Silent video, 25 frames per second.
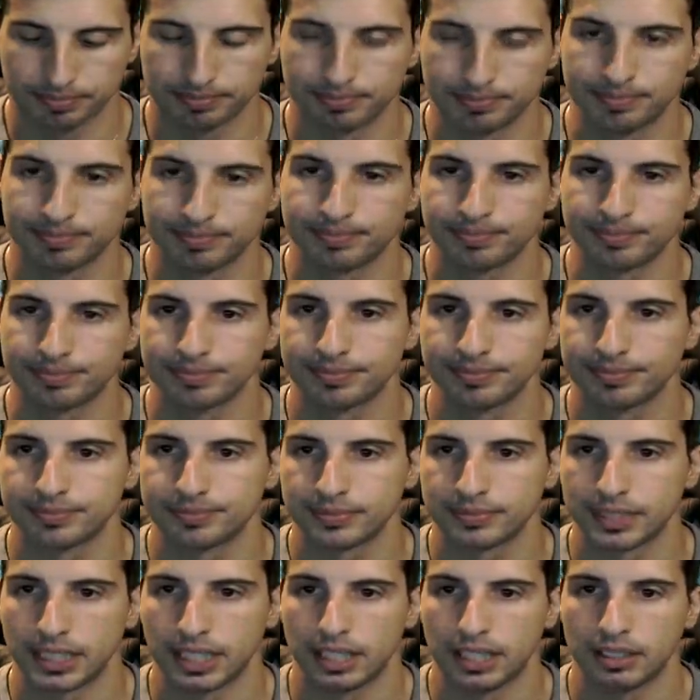
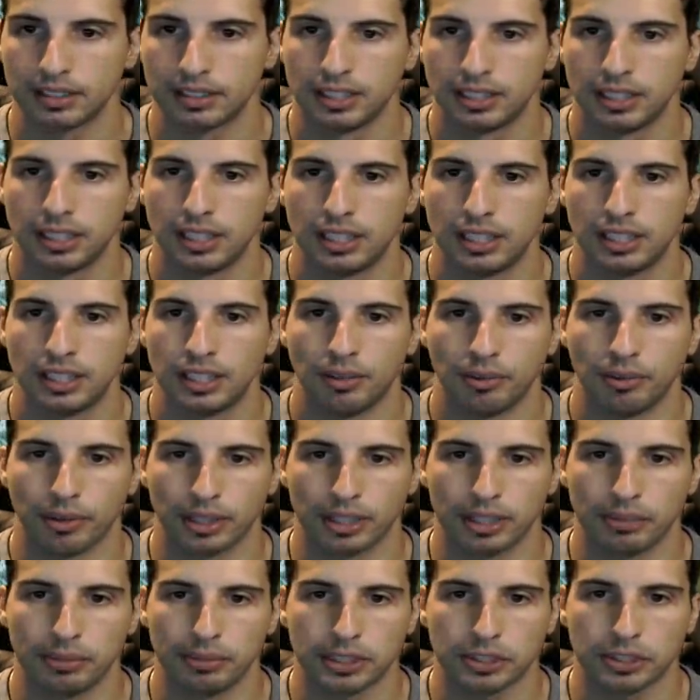Yeah. We're gonna
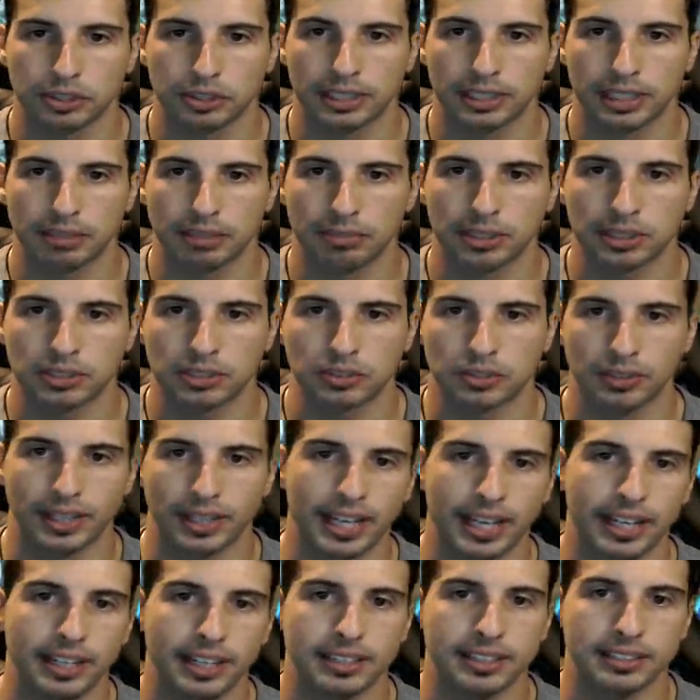make sure that Mister A
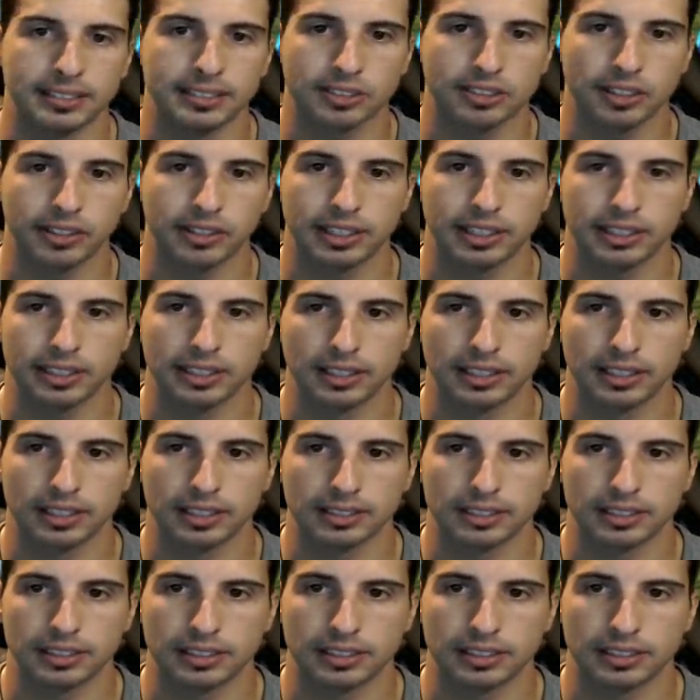is targeting us.